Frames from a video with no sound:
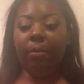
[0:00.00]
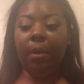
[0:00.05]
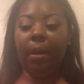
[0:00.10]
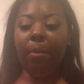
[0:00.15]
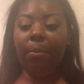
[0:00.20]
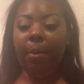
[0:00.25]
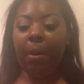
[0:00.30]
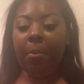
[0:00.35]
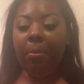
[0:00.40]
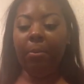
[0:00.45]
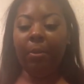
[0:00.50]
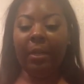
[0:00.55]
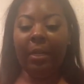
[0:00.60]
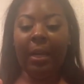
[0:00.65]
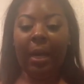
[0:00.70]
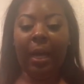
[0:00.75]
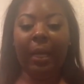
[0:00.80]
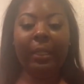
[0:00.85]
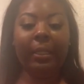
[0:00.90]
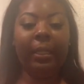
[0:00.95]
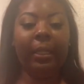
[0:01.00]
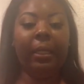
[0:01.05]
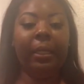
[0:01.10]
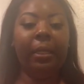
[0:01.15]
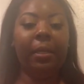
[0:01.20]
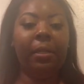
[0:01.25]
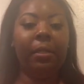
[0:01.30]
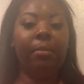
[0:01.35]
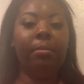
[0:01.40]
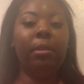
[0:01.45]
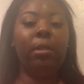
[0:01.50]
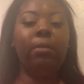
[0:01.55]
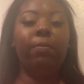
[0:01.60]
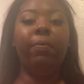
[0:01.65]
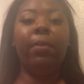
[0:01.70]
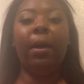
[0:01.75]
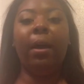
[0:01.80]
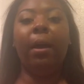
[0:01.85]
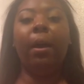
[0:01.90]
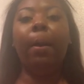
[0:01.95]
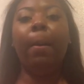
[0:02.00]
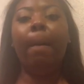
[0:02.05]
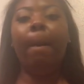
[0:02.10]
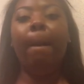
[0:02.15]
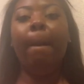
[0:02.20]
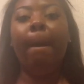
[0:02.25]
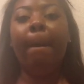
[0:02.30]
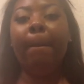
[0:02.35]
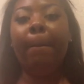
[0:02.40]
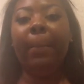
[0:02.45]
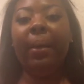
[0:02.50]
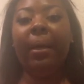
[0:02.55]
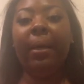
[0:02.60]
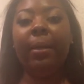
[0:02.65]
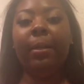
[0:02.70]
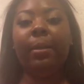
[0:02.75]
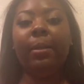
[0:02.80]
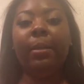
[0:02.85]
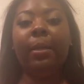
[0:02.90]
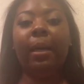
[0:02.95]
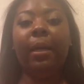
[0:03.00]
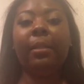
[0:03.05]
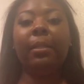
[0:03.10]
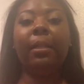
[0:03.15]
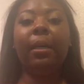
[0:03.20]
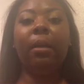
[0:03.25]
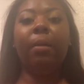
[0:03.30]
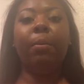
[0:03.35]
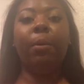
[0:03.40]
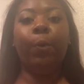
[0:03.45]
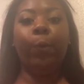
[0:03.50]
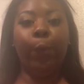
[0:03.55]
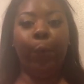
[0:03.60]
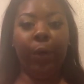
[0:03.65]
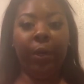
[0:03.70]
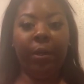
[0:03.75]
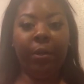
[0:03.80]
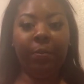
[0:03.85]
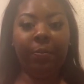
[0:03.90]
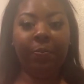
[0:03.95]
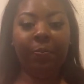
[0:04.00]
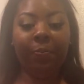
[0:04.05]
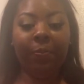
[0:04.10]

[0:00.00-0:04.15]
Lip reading: I'm probably not gonna eat as much of that because that's gonna be horrid.